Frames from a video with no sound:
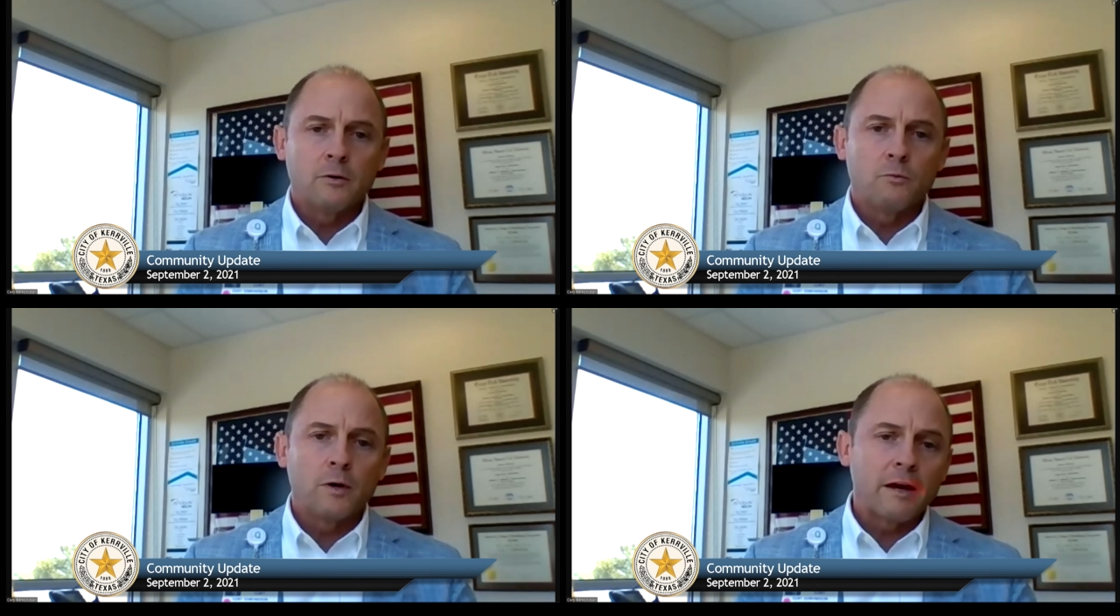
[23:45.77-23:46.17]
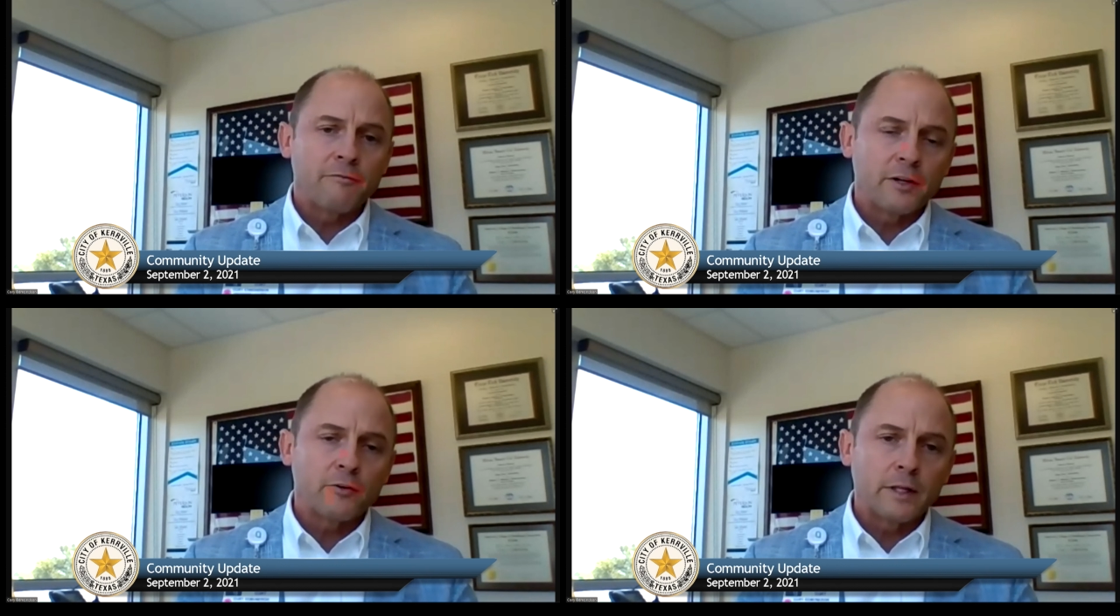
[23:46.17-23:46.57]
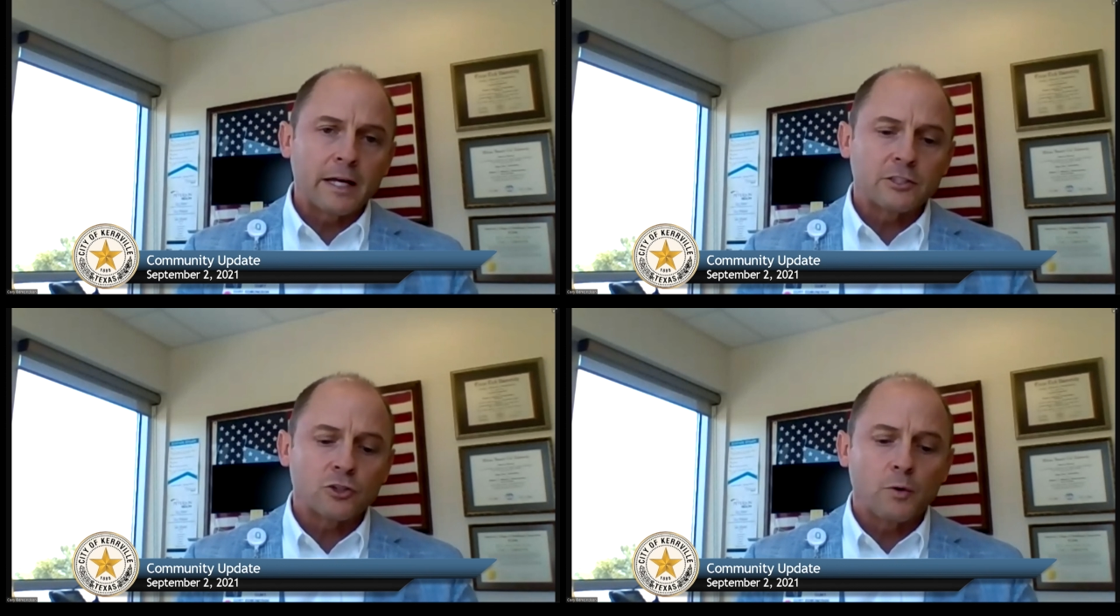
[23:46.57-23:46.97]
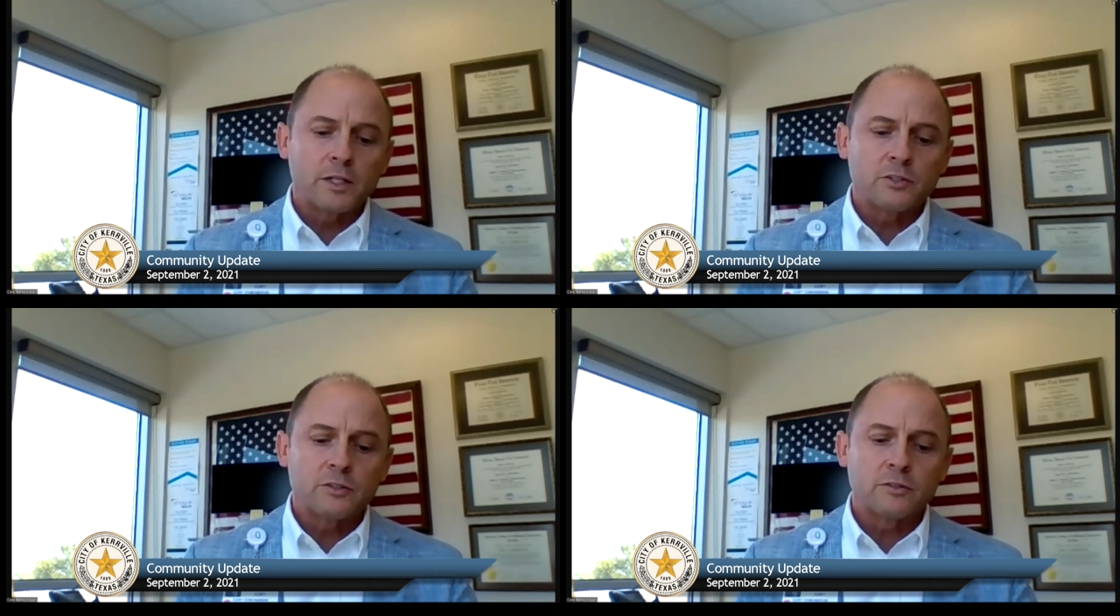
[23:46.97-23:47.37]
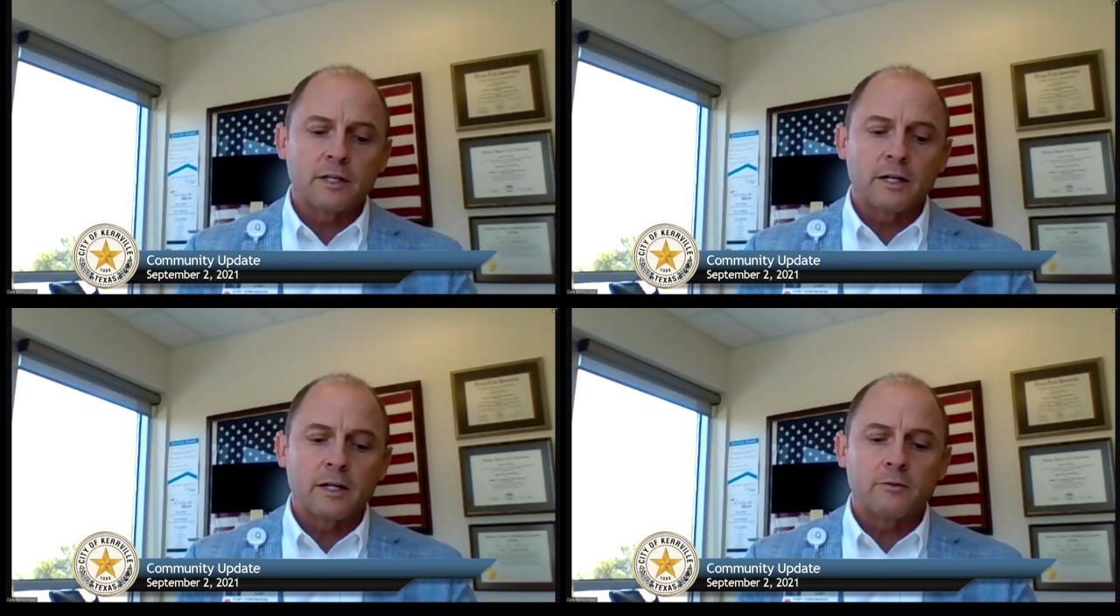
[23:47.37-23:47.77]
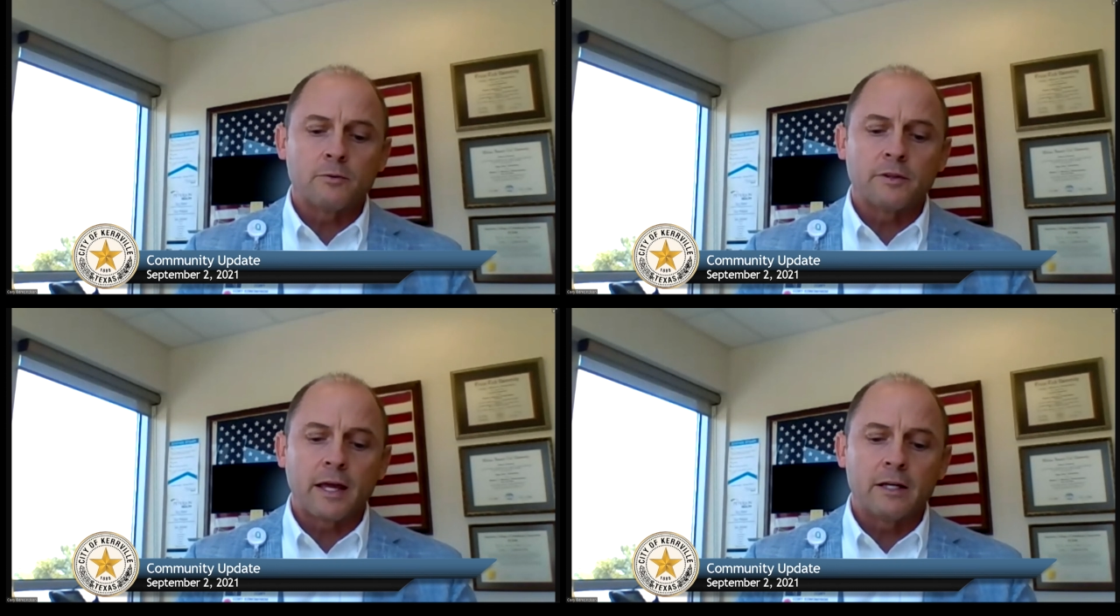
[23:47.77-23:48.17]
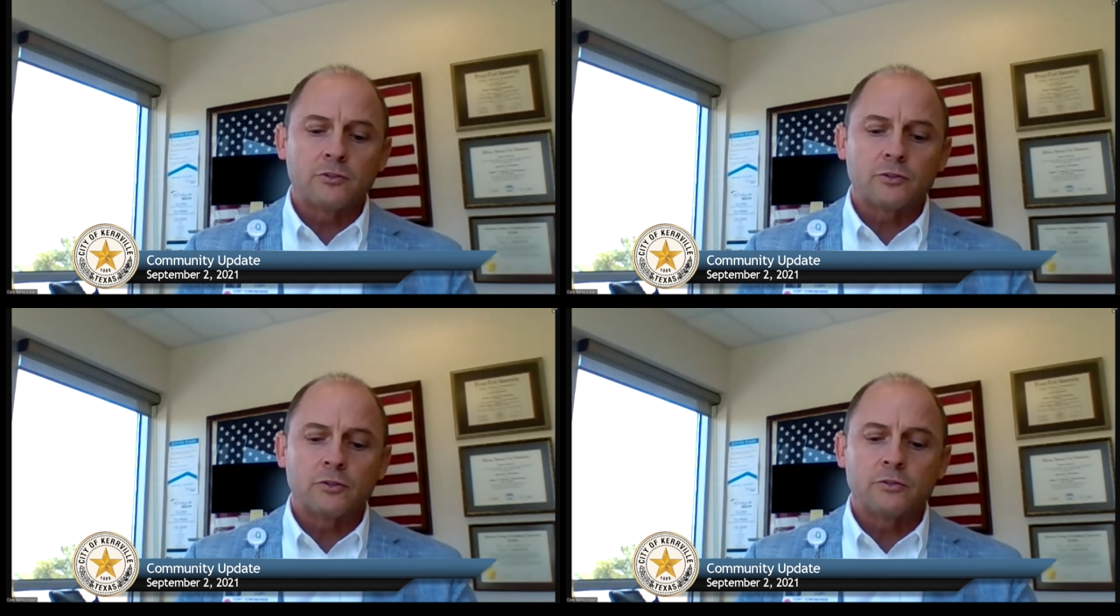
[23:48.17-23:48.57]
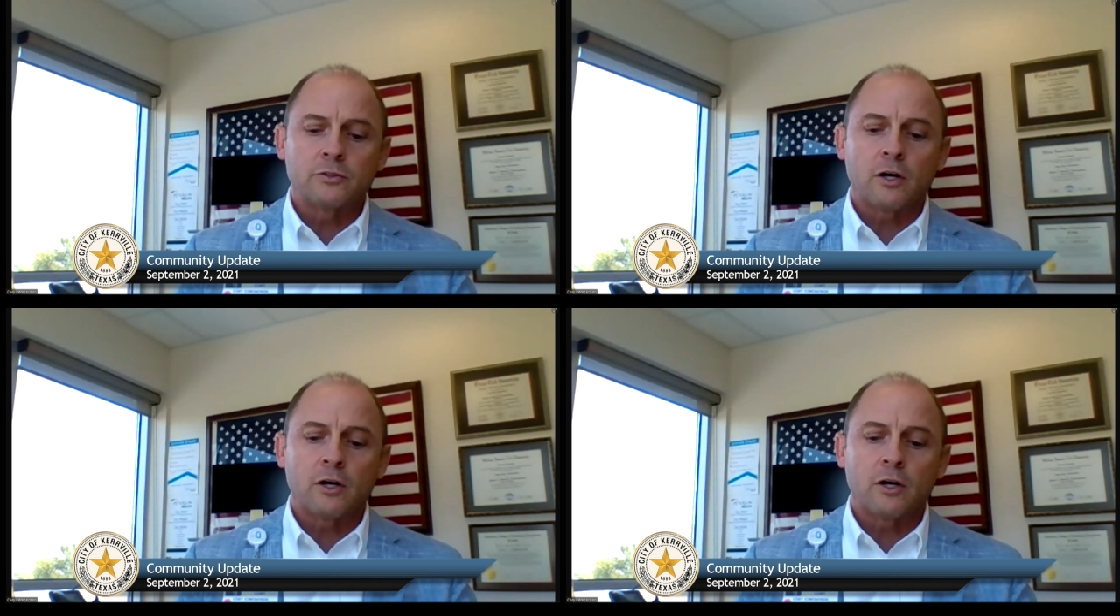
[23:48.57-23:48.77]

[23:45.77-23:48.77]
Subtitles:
We have frequently asked questions there with answers.